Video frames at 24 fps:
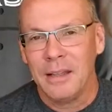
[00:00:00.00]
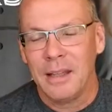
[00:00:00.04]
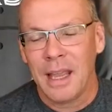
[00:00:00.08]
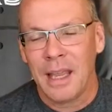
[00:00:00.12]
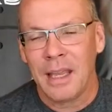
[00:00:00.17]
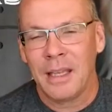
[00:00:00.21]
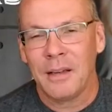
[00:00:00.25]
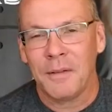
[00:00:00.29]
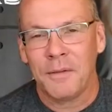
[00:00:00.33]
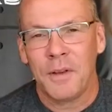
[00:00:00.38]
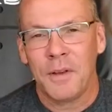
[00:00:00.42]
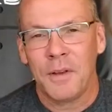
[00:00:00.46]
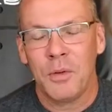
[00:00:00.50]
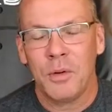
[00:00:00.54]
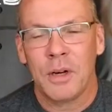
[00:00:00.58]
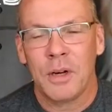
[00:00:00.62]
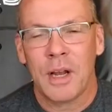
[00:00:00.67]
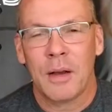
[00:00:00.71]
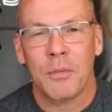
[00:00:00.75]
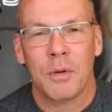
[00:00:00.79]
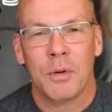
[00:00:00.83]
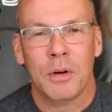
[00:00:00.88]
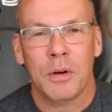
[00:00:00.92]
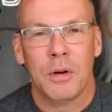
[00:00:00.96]
Dan, if you
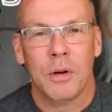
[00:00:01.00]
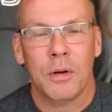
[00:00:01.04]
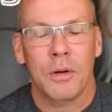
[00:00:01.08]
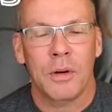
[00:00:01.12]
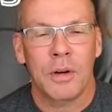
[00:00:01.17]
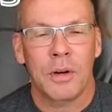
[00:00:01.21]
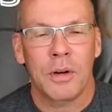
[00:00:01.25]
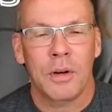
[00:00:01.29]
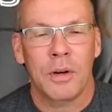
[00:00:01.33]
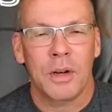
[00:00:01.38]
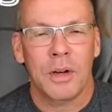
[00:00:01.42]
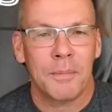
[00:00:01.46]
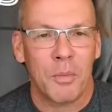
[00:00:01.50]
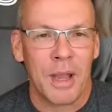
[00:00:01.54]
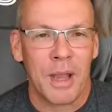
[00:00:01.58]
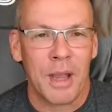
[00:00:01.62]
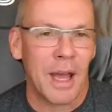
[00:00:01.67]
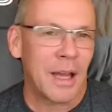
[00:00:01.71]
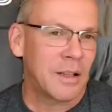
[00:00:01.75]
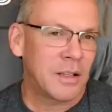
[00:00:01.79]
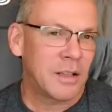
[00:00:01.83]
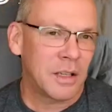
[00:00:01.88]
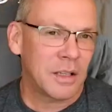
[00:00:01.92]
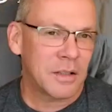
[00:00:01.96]
and I were growing
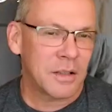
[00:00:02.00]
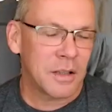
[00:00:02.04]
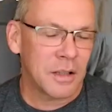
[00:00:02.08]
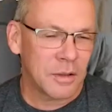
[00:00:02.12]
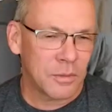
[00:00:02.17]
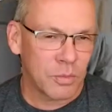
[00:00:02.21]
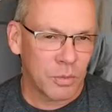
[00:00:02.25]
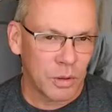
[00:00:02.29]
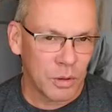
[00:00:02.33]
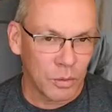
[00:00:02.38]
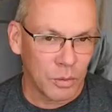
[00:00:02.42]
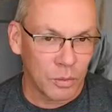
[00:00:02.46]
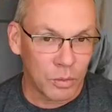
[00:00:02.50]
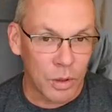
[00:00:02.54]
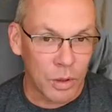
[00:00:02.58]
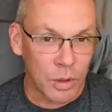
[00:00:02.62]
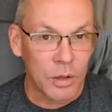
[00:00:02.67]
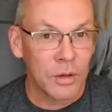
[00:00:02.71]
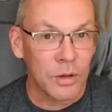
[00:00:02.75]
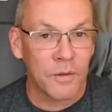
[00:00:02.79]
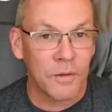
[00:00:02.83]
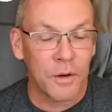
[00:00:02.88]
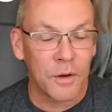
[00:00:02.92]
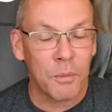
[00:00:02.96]
up and we had just this real
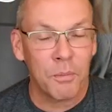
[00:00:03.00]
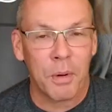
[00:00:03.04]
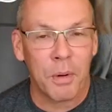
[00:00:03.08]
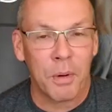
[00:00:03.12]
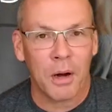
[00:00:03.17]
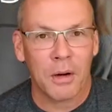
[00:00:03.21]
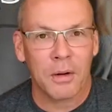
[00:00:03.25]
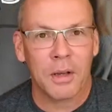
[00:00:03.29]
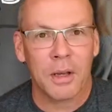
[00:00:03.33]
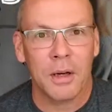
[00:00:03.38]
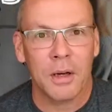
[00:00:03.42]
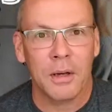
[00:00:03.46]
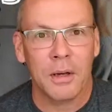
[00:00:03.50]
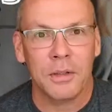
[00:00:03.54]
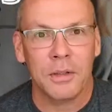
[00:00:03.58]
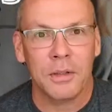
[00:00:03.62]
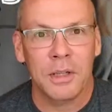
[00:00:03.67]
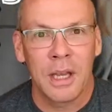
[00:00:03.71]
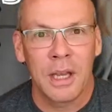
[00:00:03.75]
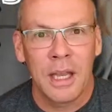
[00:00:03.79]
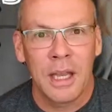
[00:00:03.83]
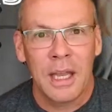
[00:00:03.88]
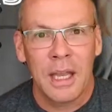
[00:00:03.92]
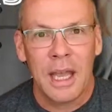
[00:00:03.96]
rogue football
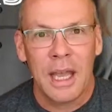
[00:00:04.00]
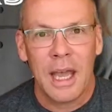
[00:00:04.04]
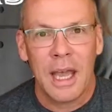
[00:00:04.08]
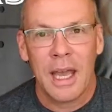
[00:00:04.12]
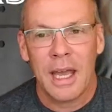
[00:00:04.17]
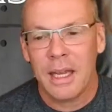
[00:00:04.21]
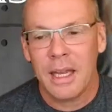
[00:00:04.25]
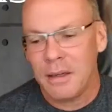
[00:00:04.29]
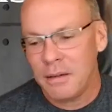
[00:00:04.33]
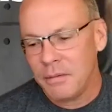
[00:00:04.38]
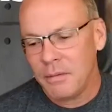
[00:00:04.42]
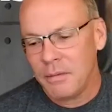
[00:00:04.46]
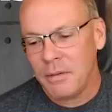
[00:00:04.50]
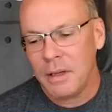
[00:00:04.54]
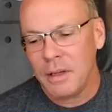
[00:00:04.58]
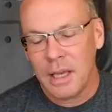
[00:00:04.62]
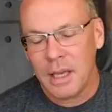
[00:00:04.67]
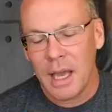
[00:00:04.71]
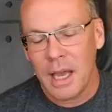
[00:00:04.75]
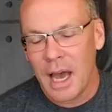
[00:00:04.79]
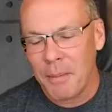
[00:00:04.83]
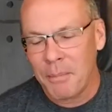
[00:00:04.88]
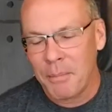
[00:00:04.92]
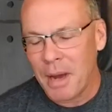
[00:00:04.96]
coach, and
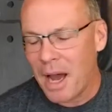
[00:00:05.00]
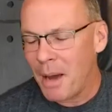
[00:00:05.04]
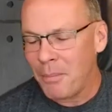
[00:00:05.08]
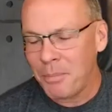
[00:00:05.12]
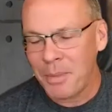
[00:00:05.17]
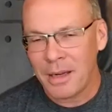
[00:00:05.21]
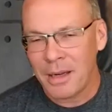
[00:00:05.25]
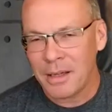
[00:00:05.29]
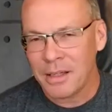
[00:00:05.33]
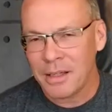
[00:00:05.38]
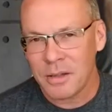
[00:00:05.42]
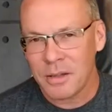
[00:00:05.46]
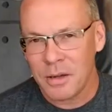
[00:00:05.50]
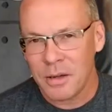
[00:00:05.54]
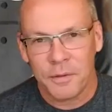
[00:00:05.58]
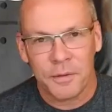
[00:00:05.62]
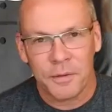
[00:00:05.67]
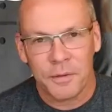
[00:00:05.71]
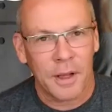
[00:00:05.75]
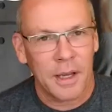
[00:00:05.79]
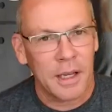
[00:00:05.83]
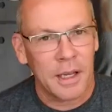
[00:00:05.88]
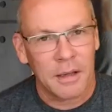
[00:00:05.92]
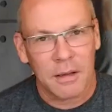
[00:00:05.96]
I'm not a
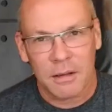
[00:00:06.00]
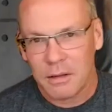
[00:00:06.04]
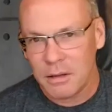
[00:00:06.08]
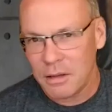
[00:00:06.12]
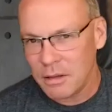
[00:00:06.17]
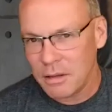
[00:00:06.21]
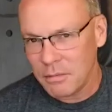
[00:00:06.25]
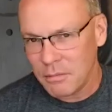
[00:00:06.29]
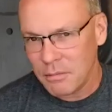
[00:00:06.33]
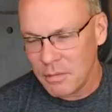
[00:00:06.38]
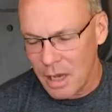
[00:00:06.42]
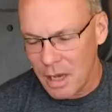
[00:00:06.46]
snowflake.